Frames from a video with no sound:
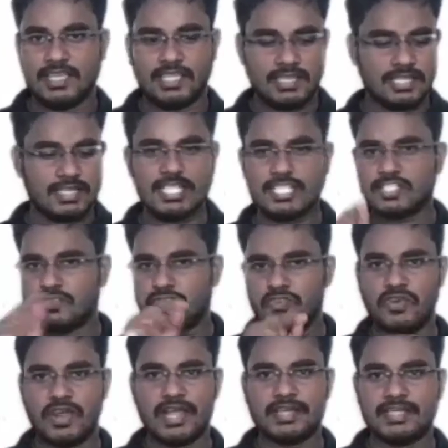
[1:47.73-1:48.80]
In case if you're
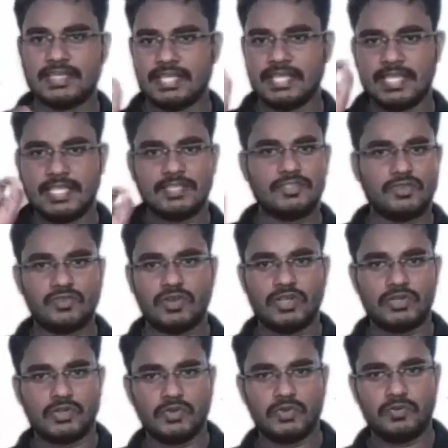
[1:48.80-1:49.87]
writing A is equal
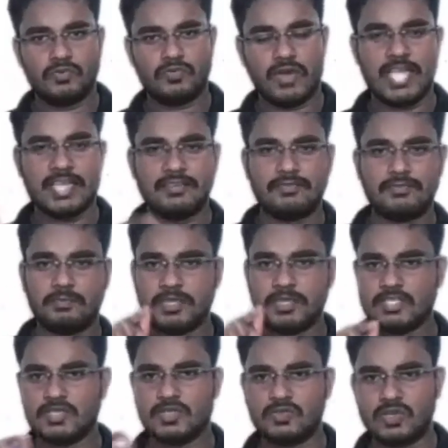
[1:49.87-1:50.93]
to 5, B
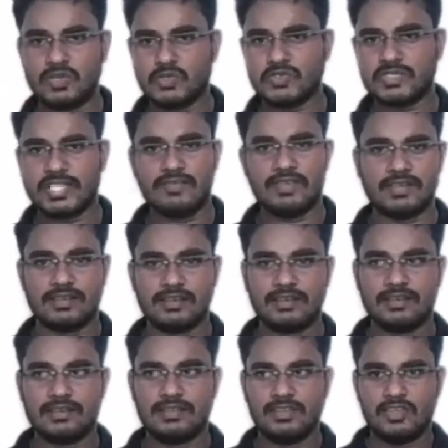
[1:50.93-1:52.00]
is equal to 7.
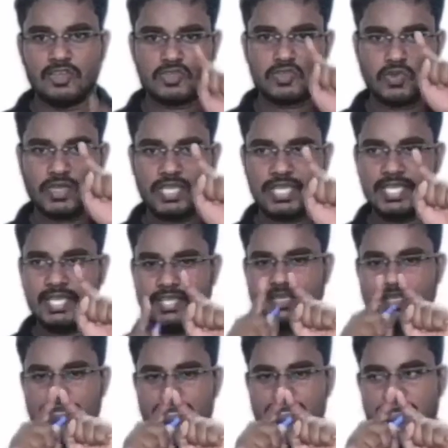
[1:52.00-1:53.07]
So A
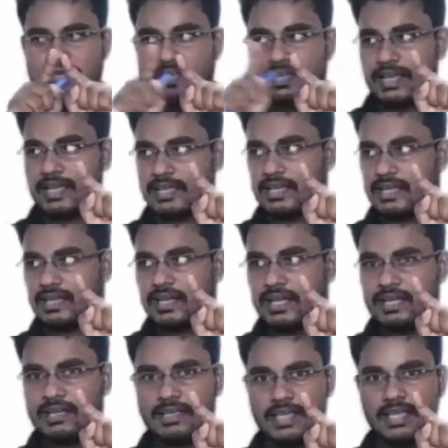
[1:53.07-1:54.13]
is
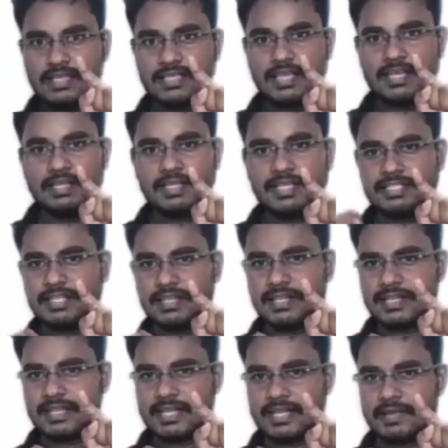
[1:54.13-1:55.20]
an integer
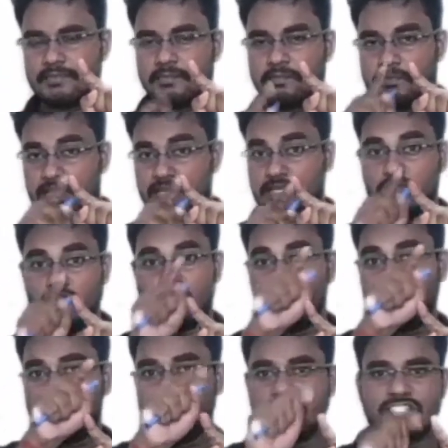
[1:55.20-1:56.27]
data type, but you're
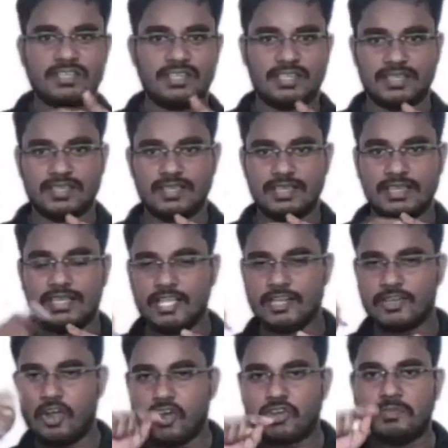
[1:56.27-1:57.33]
not mentioning. It
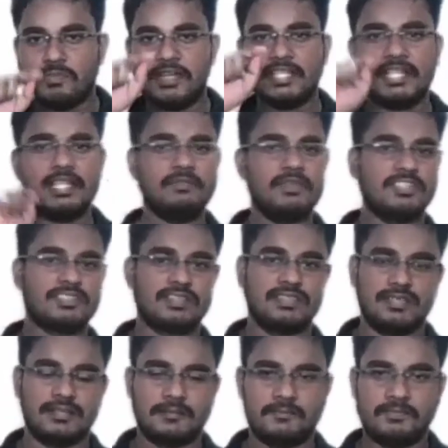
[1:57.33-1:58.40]
automatically mentioned
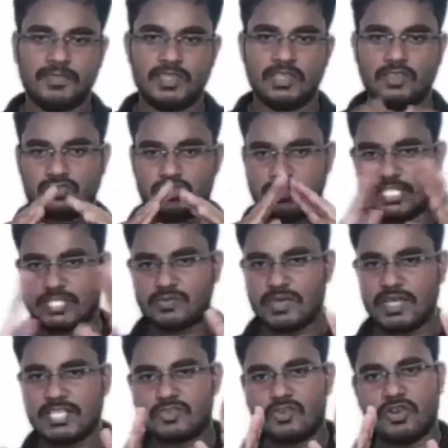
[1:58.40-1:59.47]
there. So that's why
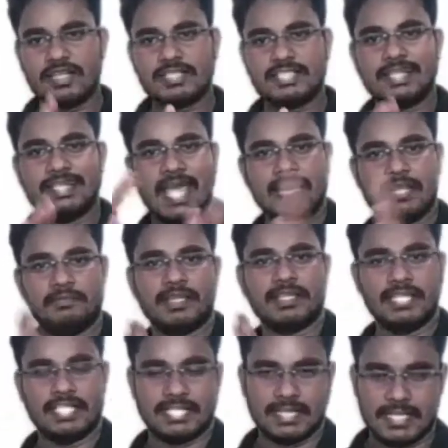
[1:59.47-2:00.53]
it's called as a dynamic
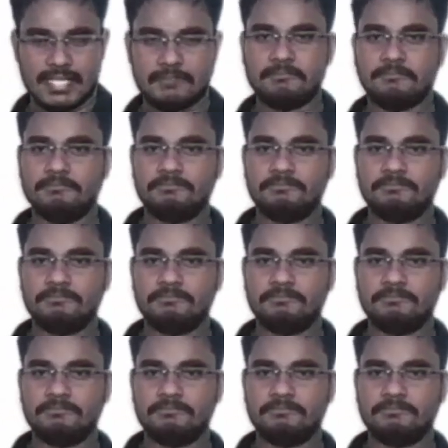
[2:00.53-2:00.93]
data type.